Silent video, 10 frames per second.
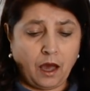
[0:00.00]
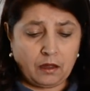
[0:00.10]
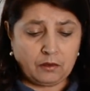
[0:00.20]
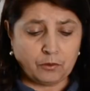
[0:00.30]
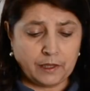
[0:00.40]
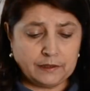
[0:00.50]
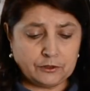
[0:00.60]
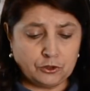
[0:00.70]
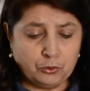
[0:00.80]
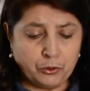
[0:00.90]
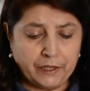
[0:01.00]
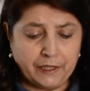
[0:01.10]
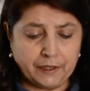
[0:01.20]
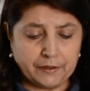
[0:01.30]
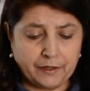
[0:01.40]
Otherwise, you would
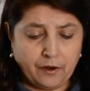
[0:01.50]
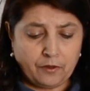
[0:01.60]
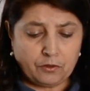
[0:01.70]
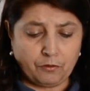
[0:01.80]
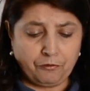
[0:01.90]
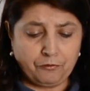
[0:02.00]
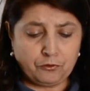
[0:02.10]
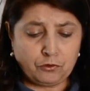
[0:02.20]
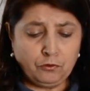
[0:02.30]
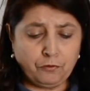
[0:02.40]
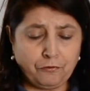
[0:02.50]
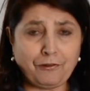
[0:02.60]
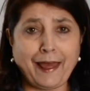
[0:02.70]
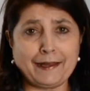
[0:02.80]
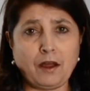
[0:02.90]
hear the two
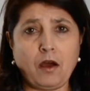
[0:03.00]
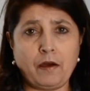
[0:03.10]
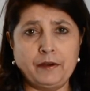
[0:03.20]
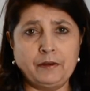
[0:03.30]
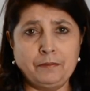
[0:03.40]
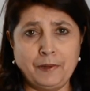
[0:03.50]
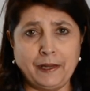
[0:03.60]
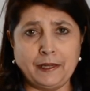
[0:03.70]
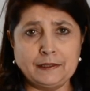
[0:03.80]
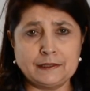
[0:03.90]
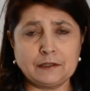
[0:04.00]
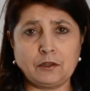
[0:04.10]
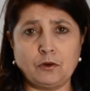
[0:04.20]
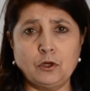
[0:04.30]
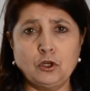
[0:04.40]
flat iron blades
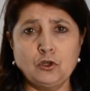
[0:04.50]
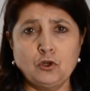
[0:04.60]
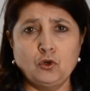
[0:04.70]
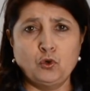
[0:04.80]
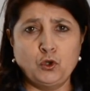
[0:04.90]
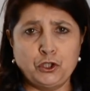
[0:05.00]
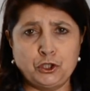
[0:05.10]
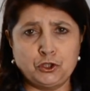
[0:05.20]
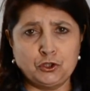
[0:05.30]
go whoosh,